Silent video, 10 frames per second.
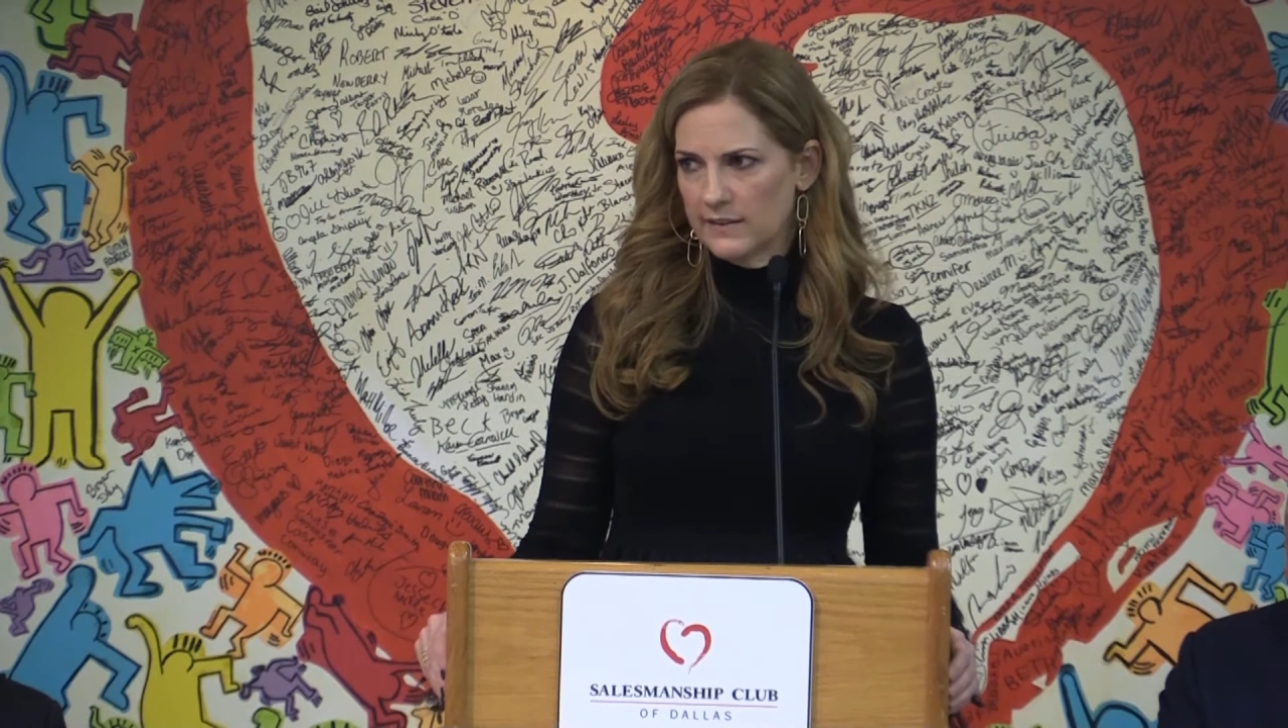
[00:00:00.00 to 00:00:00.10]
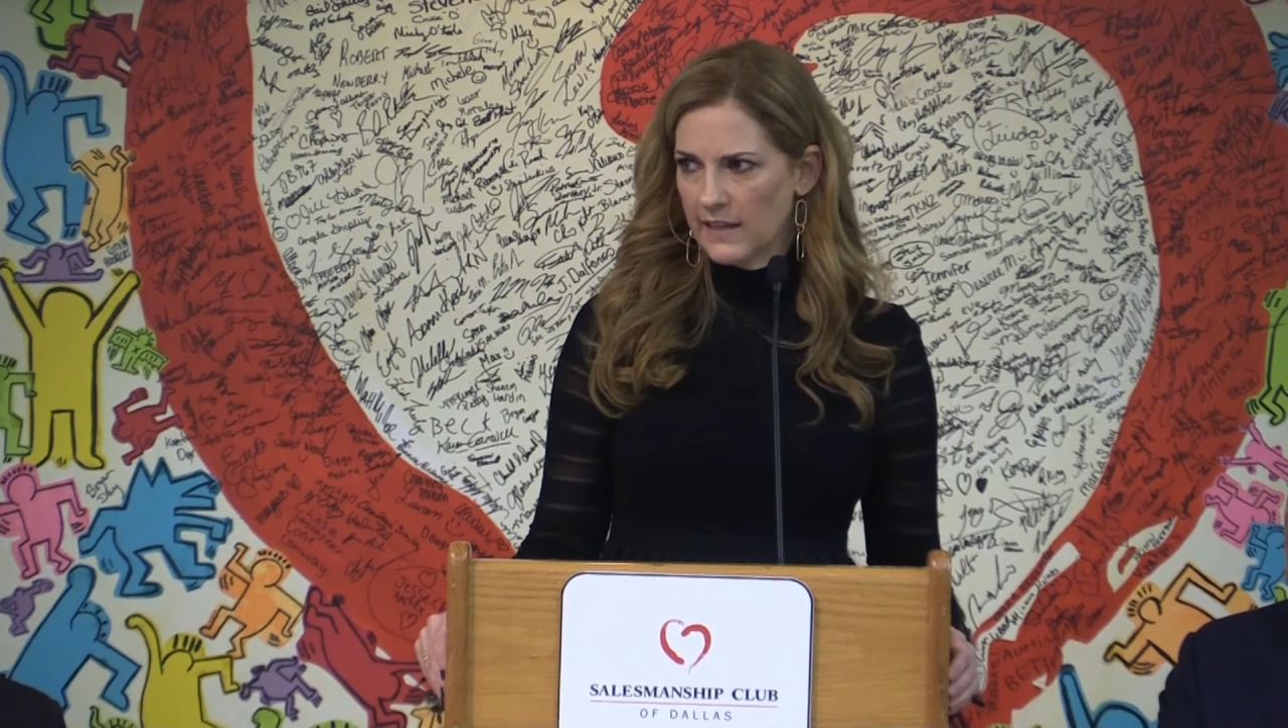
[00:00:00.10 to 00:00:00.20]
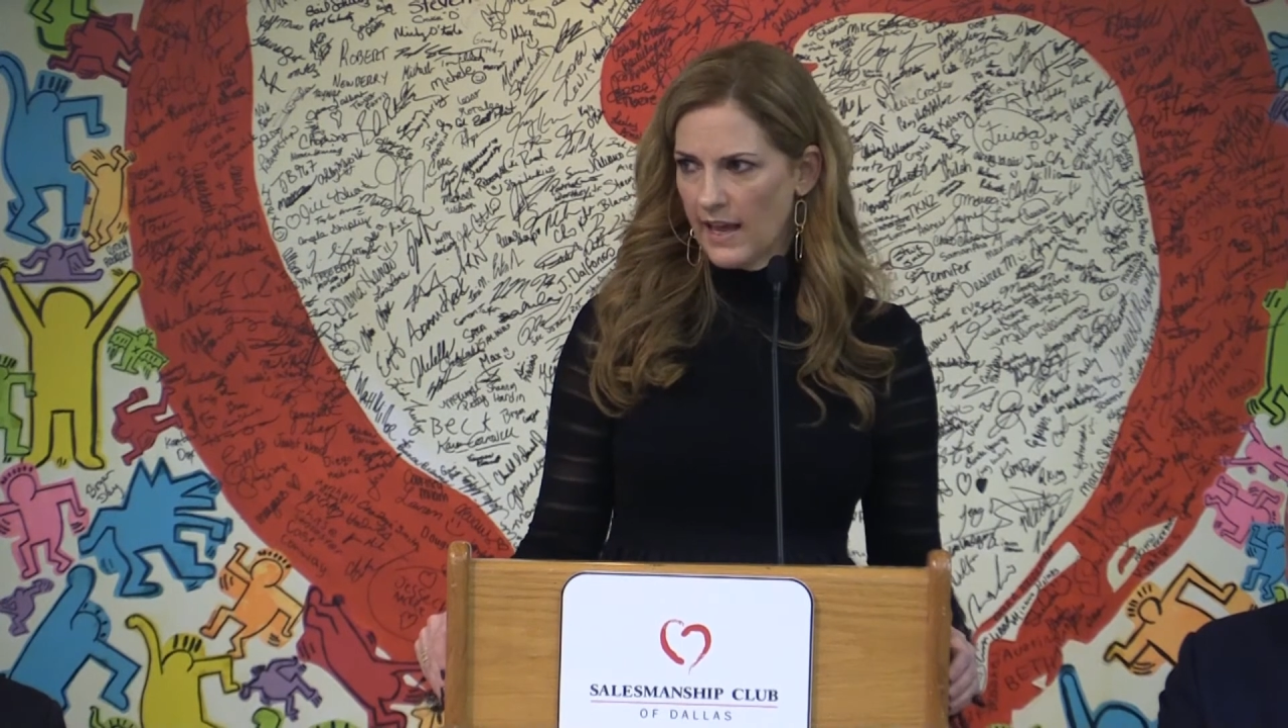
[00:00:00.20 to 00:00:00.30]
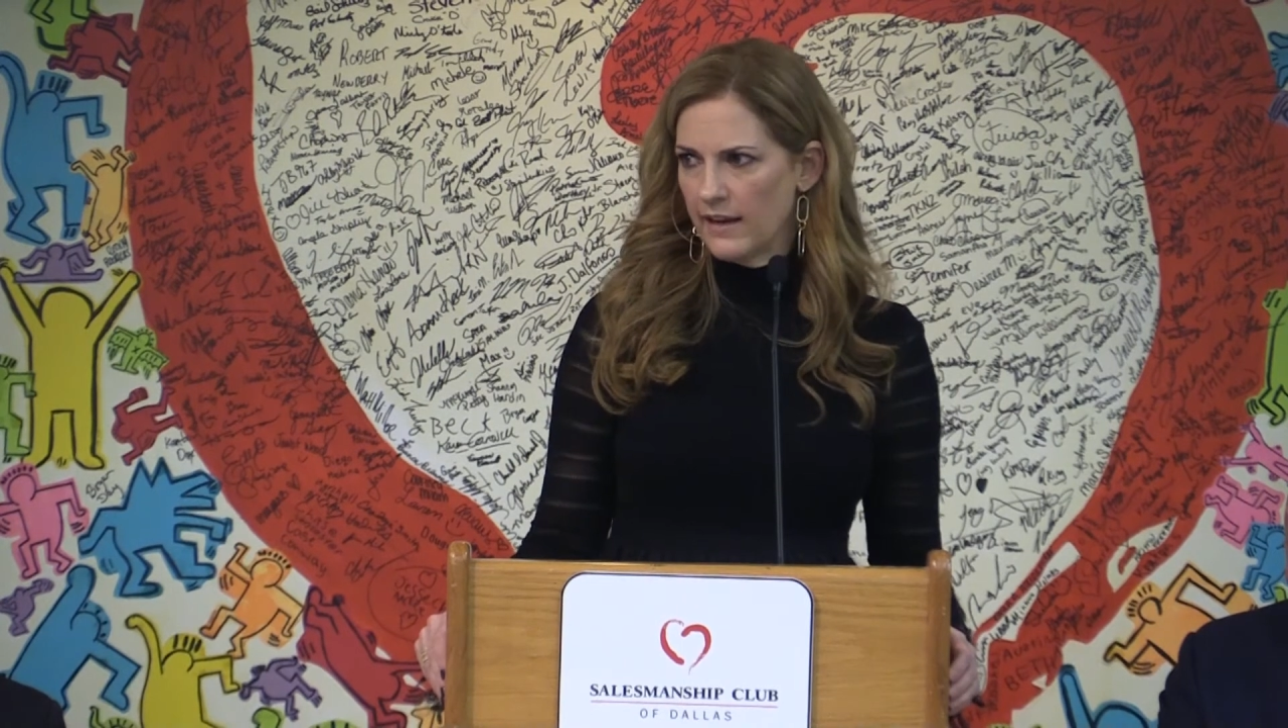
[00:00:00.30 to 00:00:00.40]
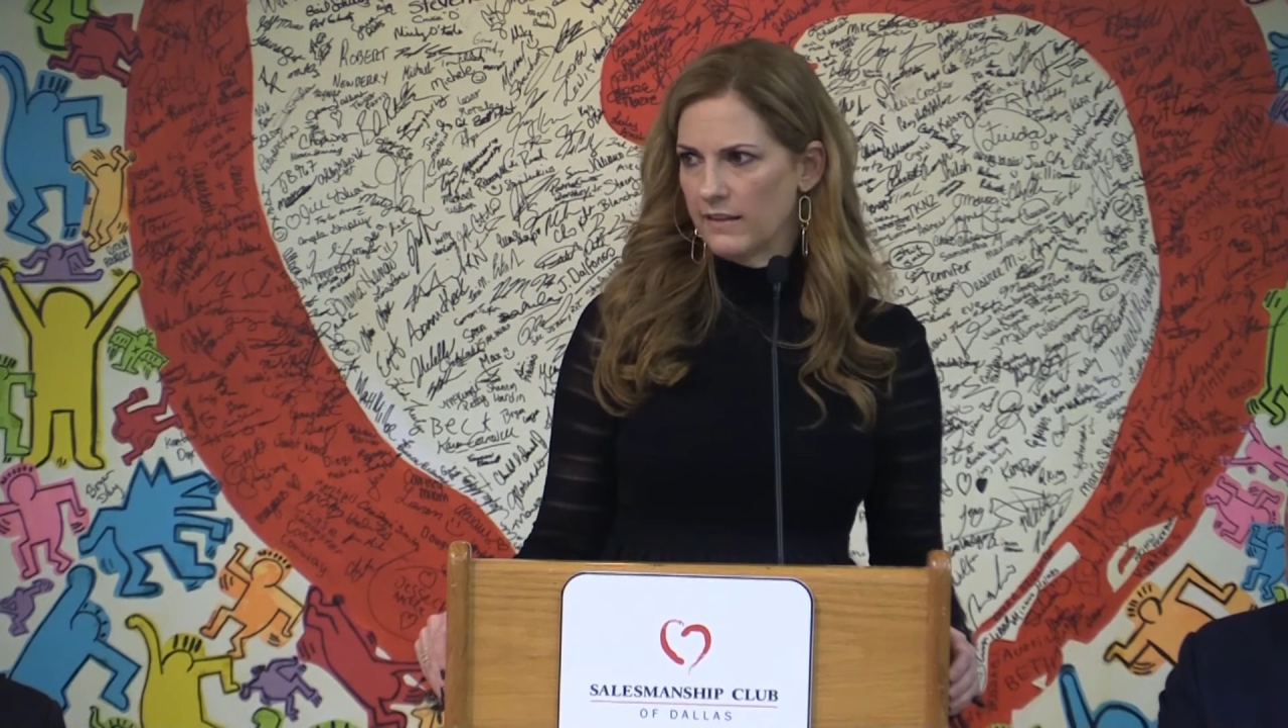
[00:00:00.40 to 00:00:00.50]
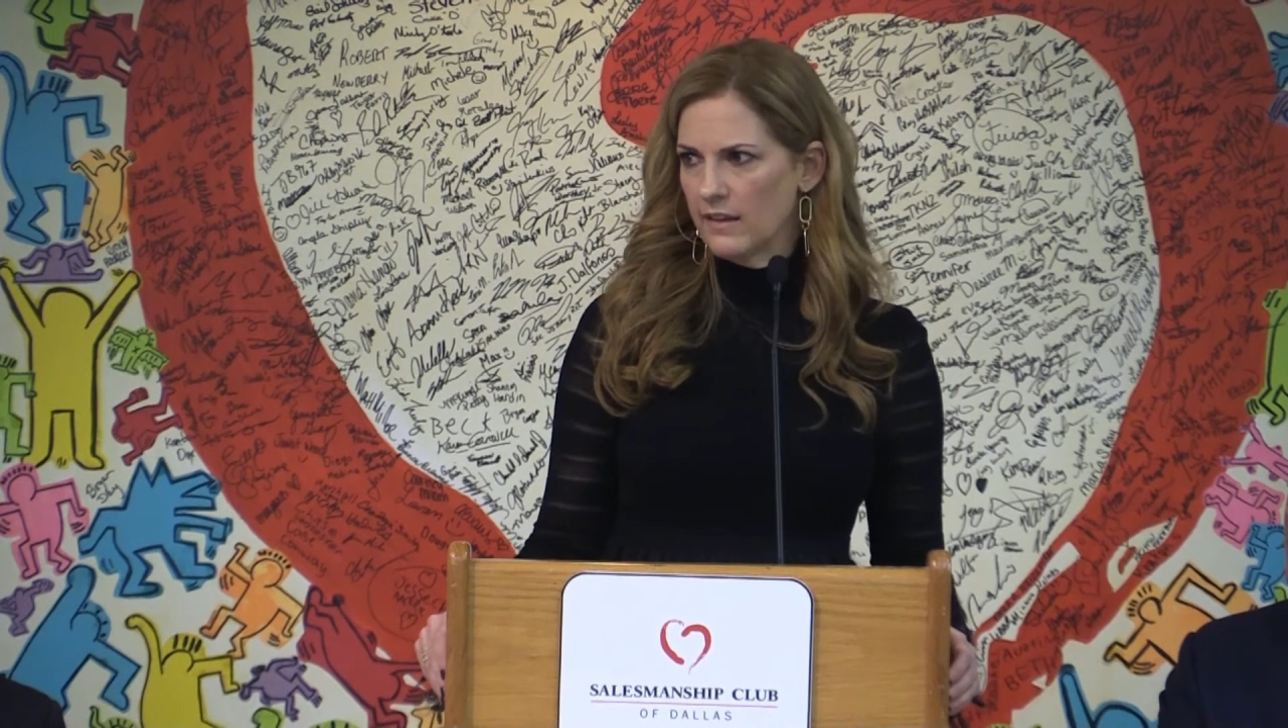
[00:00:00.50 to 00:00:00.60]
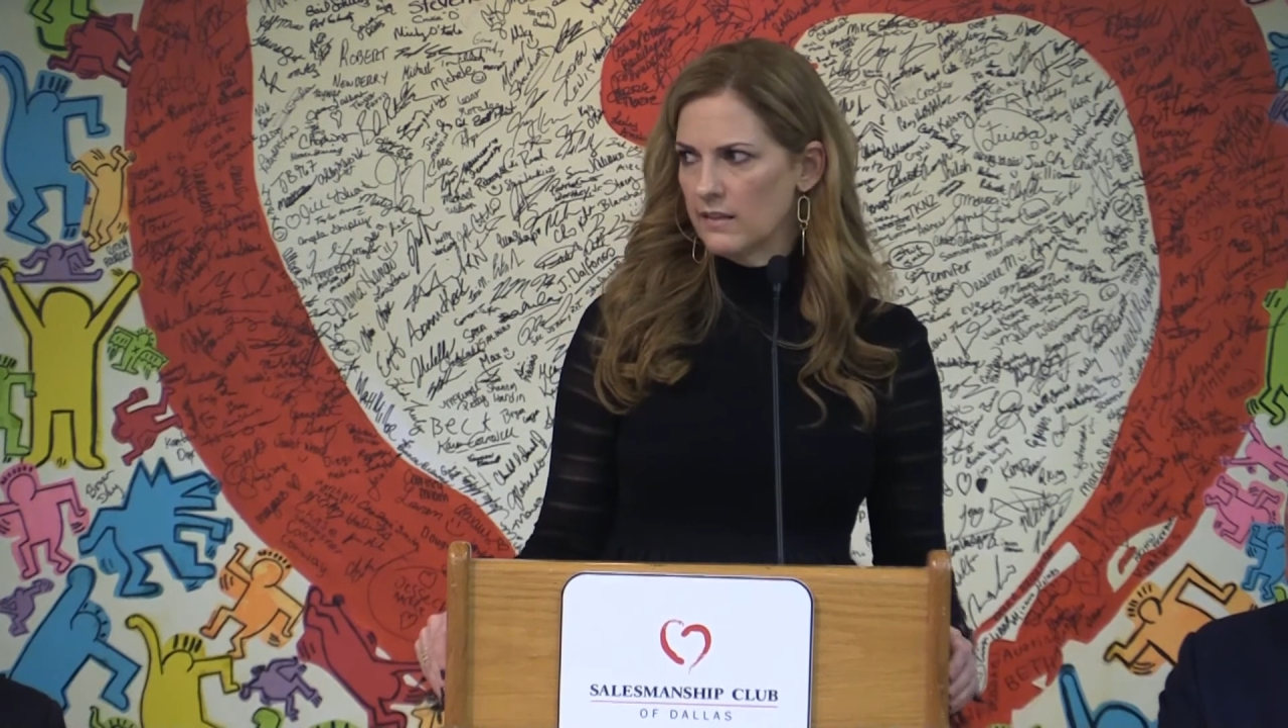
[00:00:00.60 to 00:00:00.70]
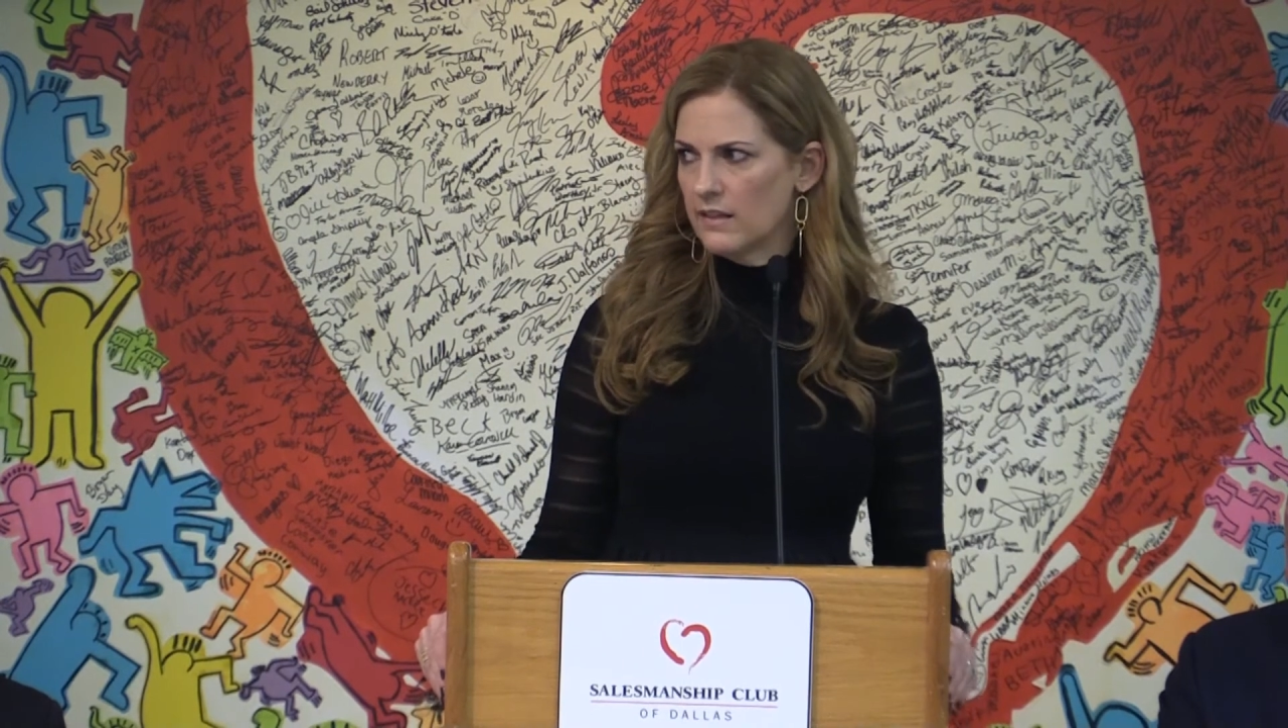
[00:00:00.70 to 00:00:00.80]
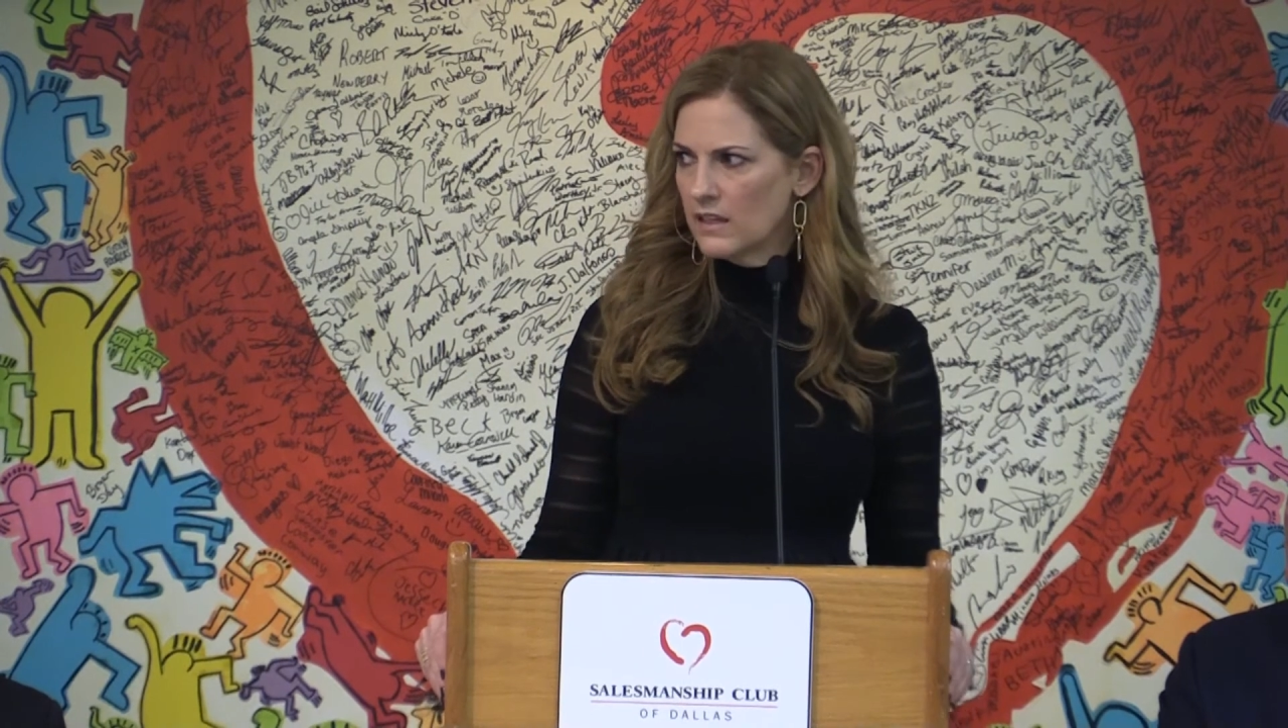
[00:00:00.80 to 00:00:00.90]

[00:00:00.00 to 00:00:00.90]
said that